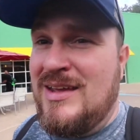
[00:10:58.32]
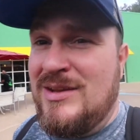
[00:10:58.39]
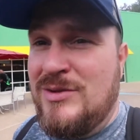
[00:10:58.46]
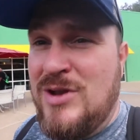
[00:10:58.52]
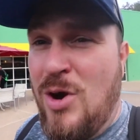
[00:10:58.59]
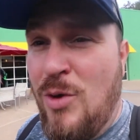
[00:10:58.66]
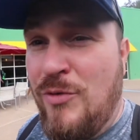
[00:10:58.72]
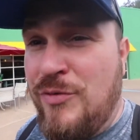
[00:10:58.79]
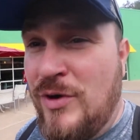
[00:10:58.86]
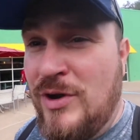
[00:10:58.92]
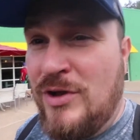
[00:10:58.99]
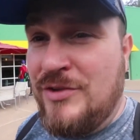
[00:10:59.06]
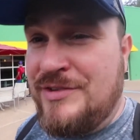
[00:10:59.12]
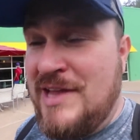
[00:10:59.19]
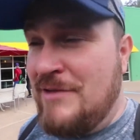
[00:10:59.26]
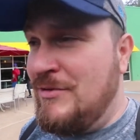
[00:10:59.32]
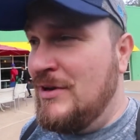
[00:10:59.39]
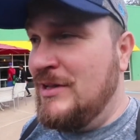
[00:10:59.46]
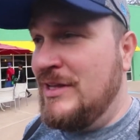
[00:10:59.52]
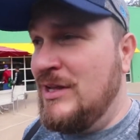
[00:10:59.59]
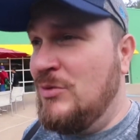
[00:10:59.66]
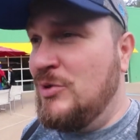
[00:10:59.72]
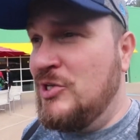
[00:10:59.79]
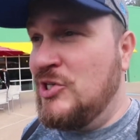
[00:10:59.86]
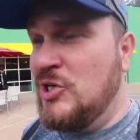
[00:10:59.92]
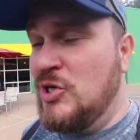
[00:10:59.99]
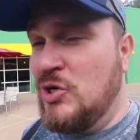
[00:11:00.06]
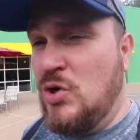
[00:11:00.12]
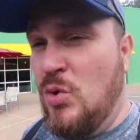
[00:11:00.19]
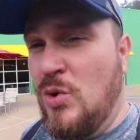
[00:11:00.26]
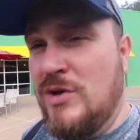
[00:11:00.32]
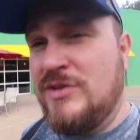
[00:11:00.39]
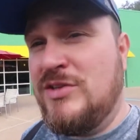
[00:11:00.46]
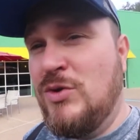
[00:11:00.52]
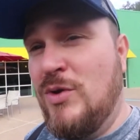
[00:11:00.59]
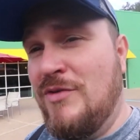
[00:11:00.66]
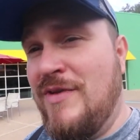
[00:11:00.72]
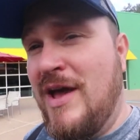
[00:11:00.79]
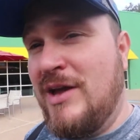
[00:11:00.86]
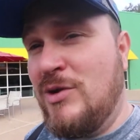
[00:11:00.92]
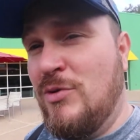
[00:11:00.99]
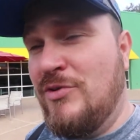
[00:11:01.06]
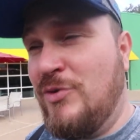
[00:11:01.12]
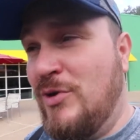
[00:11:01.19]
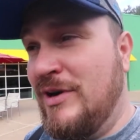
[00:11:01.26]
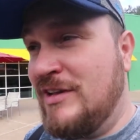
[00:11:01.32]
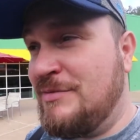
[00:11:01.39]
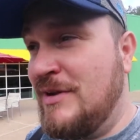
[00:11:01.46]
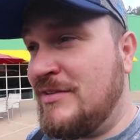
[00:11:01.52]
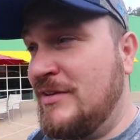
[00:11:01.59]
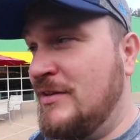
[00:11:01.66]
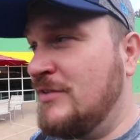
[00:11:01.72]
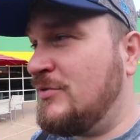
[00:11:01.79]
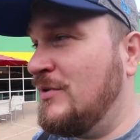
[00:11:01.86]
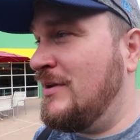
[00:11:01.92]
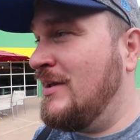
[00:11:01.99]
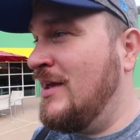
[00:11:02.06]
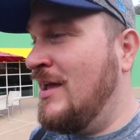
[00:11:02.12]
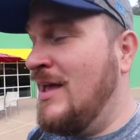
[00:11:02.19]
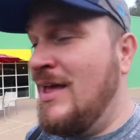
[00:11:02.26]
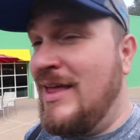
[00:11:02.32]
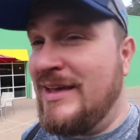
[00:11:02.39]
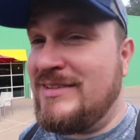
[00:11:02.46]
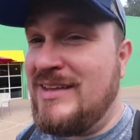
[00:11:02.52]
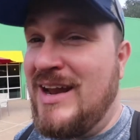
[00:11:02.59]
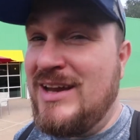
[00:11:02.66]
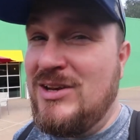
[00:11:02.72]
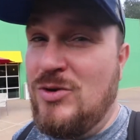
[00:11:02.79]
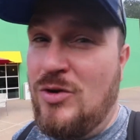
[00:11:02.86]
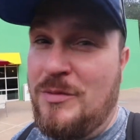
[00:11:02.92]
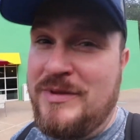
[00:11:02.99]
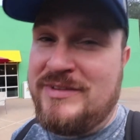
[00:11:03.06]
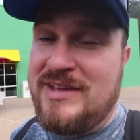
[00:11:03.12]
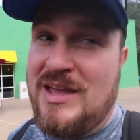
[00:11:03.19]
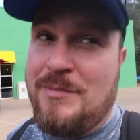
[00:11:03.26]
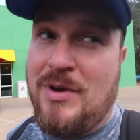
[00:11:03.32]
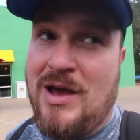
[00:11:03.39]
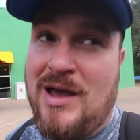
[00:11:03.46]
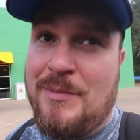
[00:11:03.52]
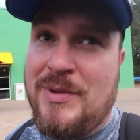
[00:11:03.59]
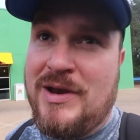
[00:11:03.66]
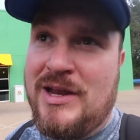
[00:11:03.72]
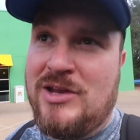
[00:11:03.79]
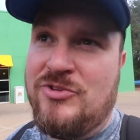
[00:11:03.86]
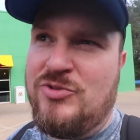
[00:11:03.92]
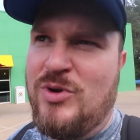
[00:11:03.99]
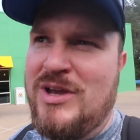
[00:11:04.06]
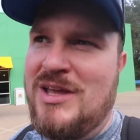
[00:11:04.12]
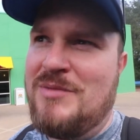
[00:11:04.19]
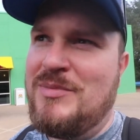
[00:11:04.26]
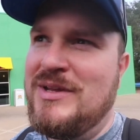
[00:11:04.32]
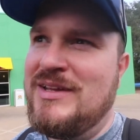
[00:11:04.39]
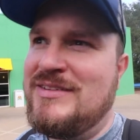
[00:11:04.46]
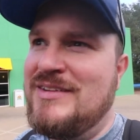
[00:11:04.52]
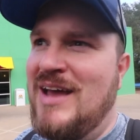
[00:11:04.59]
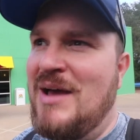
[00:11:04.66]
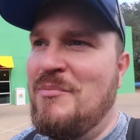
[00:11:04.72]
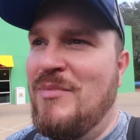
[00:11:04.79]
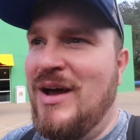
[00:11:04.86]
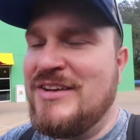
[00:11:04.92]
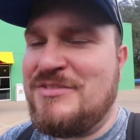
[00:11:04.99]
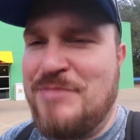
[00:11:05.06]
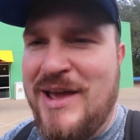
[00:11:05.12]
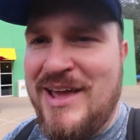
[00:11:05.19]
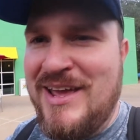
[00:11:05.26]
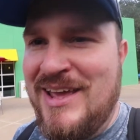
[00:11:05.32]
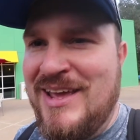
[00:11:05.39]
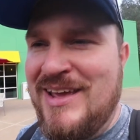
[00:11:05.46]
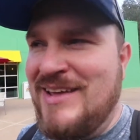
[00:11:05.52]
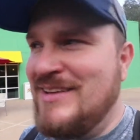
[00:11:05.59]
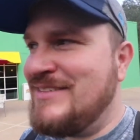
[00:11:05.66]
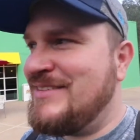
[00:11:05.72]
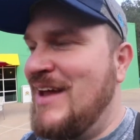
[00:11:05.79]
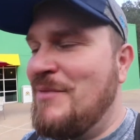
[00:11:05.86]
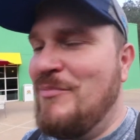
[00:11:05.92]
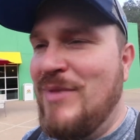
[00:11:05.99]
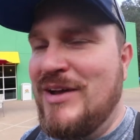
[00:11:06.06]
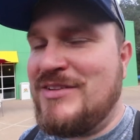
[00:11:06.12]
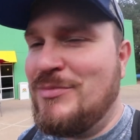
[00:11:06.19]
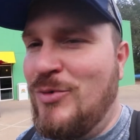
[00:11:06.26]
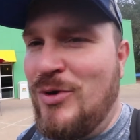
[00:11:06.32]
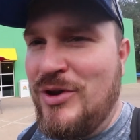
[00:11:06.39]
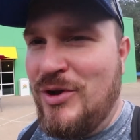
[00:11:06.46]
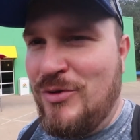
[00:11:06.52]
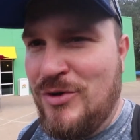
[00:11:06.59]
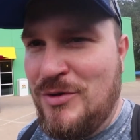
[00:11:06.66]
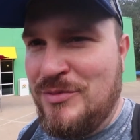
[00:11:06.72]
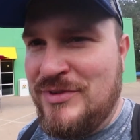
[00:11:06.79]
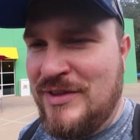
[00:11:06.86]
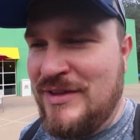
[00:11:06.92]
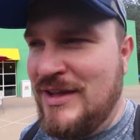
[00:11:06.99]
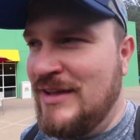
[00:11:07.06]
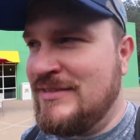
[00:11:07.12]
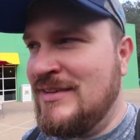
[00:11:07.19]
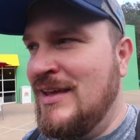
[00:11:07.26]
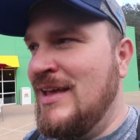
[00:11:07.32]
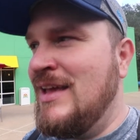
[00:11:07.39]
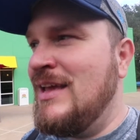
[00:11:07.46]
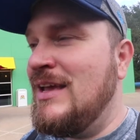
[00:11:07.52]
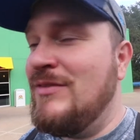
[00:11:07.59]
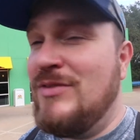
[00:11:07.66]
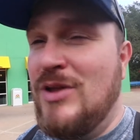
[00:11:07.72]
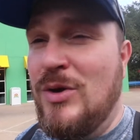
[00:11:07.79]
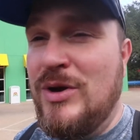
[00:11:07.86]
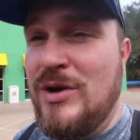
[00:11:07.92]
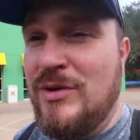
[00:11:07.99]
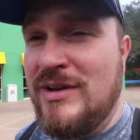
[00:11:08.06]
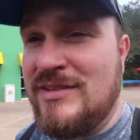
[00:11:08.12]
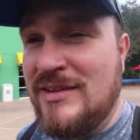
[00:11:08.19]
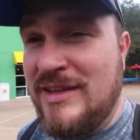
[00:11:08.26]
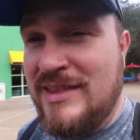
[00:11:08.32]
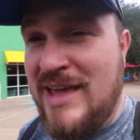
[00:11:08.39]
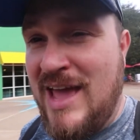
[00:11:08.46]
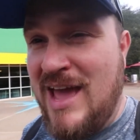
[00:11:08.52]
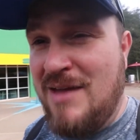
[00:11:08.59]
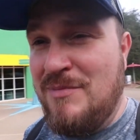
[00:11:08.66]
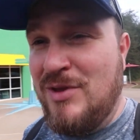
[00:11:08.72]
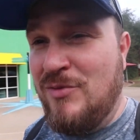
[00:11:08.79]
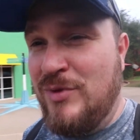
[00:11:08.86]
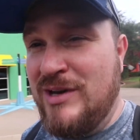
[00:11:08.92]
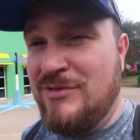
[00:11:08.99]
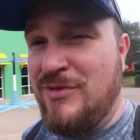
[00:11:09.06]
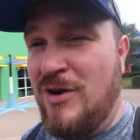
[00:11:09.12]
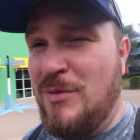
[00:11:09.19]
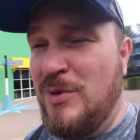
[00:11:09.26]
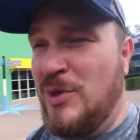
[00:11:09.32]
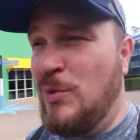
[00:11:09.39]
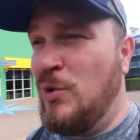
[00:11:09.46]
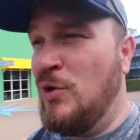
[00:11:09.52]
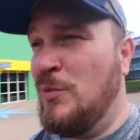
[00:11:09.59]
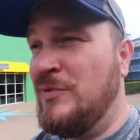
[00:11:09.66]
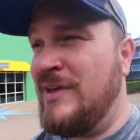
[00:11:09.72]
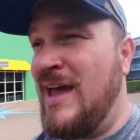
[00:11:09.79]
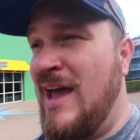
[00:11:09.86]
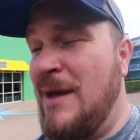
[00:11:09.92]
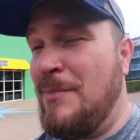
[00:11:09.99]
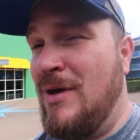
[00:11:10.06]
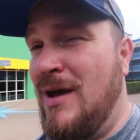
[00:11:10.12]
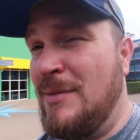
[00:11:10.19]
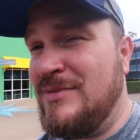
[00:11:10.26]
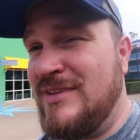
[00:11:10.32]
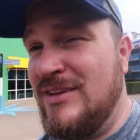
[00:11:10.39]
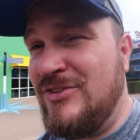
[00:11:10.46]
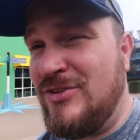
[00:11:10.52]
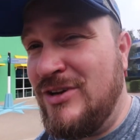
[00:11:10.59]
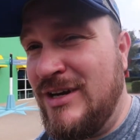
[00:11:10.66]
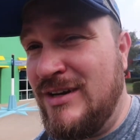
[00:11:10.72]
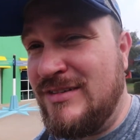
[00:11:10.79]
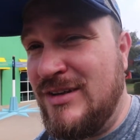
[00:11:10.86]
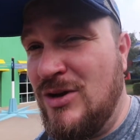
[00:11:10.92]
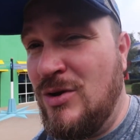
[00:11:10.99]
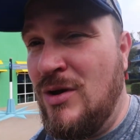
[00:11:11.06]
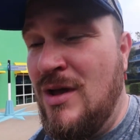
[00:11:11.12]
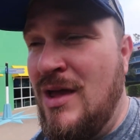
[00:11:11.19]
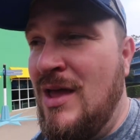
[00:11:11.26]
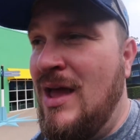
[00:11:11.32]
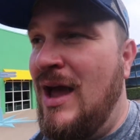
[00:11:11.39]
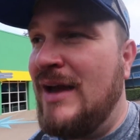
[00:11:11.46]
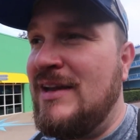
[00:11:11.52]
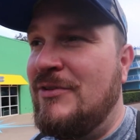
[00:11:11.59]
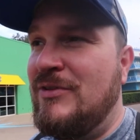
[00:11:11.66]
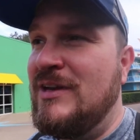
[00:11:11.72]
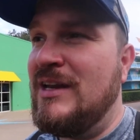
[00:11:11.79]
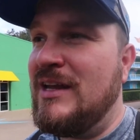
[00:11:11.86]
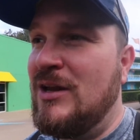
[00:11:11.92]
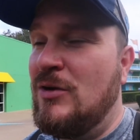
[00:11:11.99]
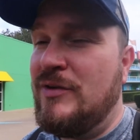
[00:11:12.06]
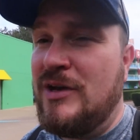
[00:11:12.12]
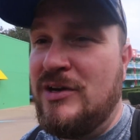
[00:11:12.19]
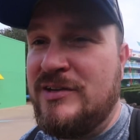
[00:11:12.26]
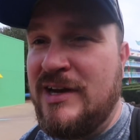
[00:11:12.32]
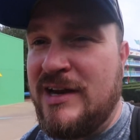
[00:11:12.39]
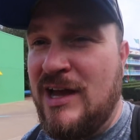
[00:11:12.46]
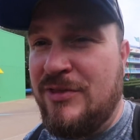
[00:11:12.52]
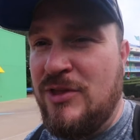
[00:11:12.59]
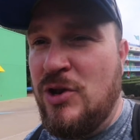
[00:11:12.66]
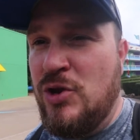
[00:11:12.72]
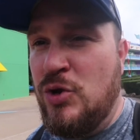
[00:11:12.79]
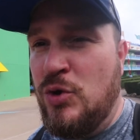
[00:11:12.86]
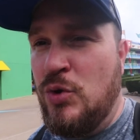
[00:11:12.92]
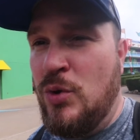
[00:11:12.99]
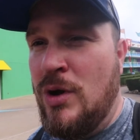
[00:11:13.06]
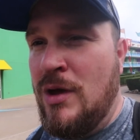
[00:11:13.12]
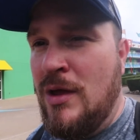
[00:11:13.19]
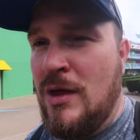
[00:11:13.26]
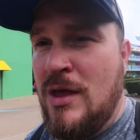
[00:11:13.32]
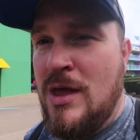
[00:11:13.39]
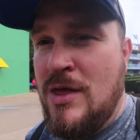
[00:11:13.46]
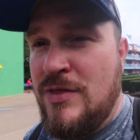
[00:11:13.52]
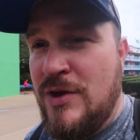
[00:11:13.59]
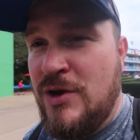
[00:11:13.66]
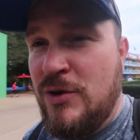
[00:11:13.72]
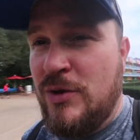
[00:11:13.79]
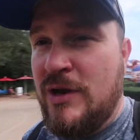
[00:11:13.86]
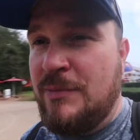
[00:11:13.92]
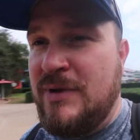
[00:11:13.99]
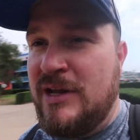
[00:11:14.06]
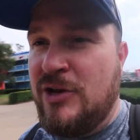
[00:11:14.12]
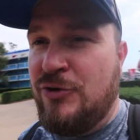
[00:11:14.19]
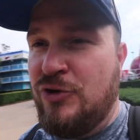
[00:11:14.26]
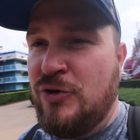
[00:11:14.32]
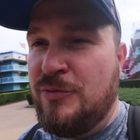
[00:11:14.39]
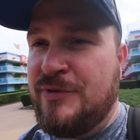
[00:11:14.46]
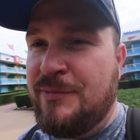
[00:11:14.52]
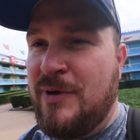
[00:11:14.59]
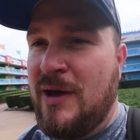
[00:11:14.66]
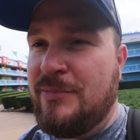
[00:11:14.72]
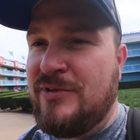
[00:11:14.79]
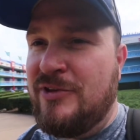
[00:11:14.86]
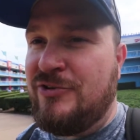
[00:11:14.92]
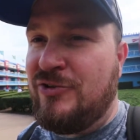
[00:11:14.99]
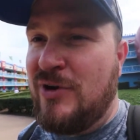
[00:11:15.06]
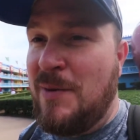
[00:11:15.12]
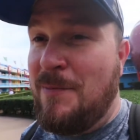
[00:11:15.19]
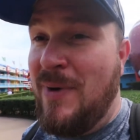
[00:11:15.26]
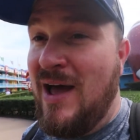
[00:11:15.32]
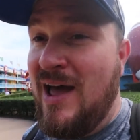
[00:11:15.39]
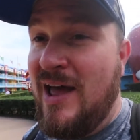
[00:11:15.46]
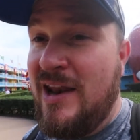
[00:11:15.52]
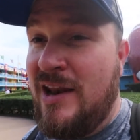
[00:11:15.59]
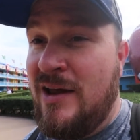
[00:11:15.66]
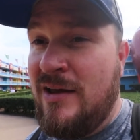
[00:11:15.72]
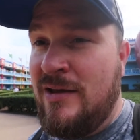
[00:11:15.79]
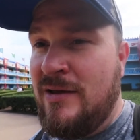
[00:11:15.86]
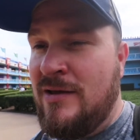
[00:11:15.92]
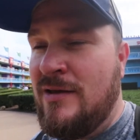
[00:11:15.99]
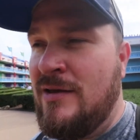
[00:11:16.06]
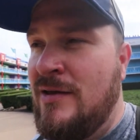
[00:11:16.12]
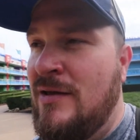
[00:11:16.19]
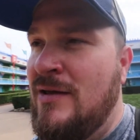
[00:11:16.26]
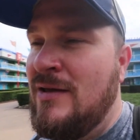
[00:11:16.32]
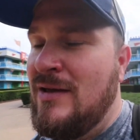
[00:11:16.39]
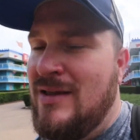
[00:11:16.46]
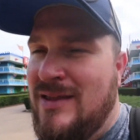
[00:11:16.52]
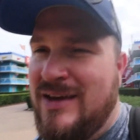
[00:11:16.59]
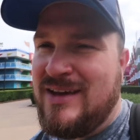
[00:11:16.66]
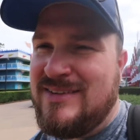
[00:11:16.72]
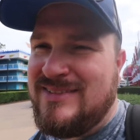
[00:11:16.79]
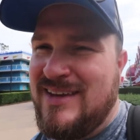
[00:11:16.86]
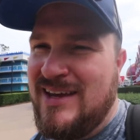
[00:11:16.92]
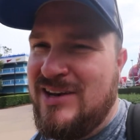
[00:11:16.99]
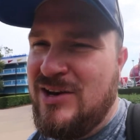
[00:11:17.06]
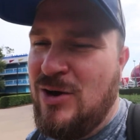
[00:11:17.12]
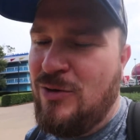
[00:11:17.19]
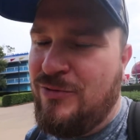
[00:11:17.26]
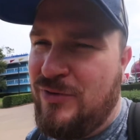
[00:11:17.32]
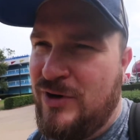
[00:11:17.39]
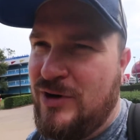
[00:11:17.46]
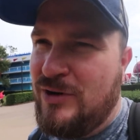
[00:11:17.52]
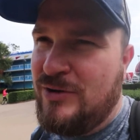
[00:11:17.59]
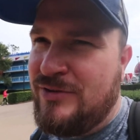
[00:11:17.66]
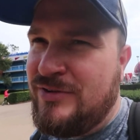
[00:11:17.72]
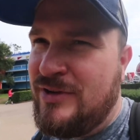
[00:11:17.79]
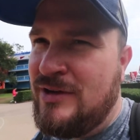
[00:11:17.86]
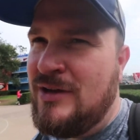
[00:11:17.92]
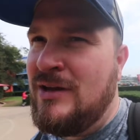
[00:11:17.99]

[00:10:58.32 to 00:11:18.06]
No frills, definitely, when you're going to a value resort, and especially this Like I said, I normally stay at Pop and I enjoy it, but it's not much more in the rooms than this, even though here recently they have been refurbing the rooms at Pop Century. So I definitely need to get over there and check out the new and updated rooms at Pop Century. But like I said, no frills.